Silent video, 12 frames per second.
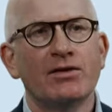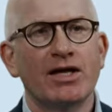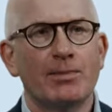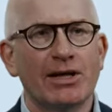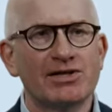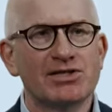The
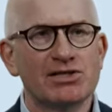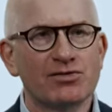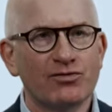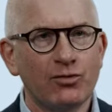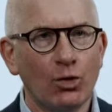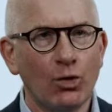ability to
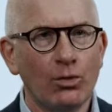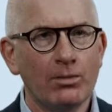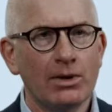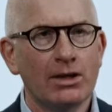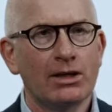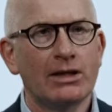
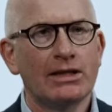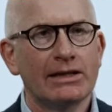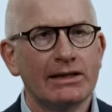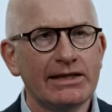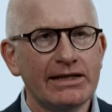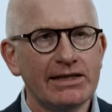form,
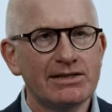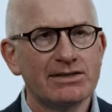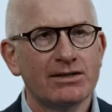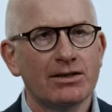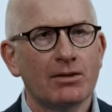lead,